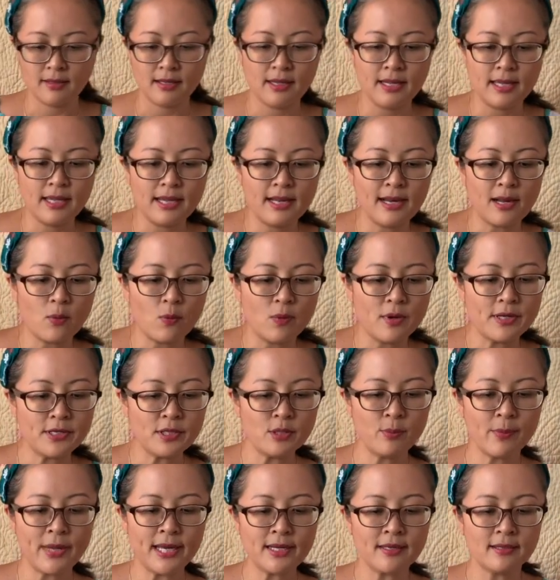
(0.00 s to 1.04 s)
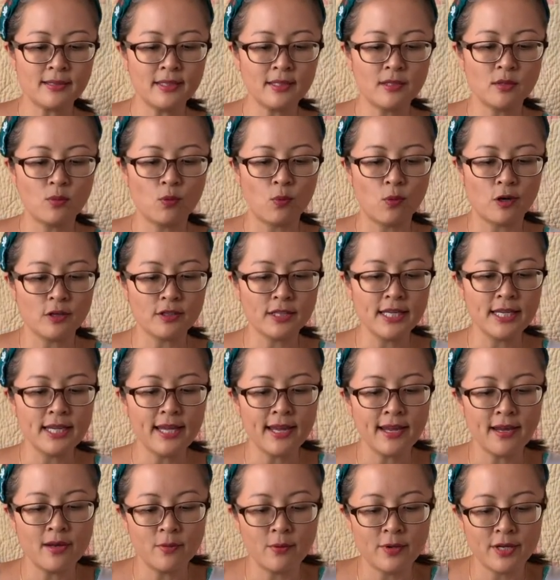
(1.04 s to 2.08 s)
And I want to make a little rocky
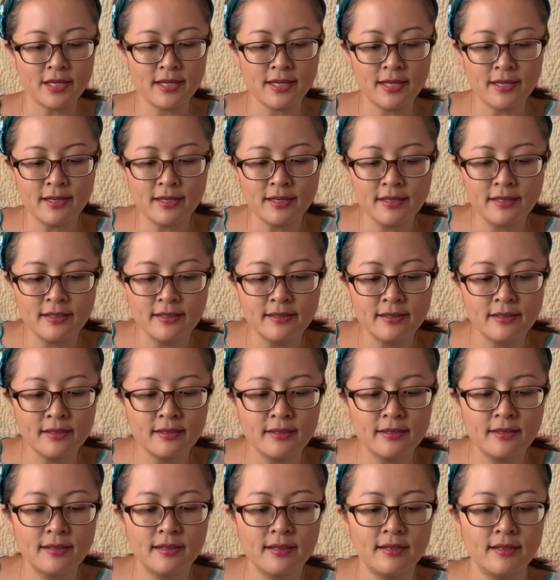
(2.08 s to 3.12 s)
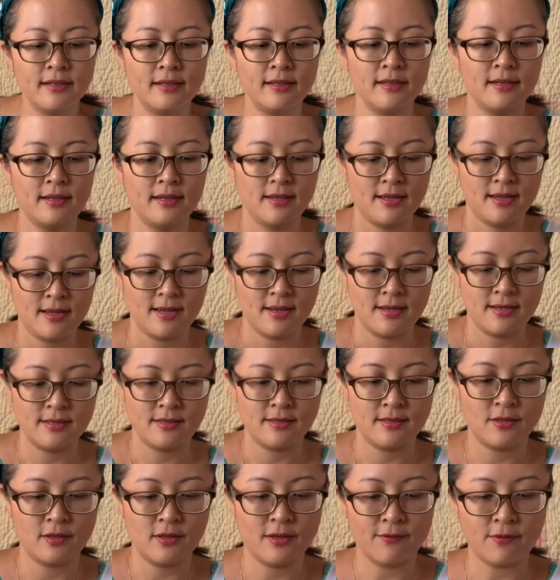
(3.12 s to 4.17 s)
area here.
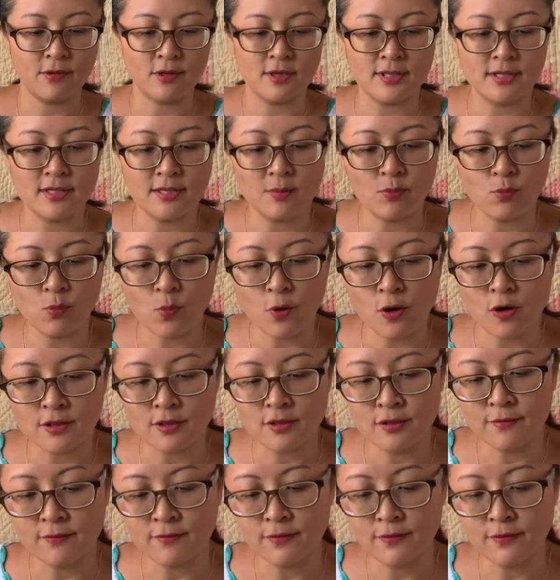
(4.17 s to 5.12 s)
So I've got some rocks of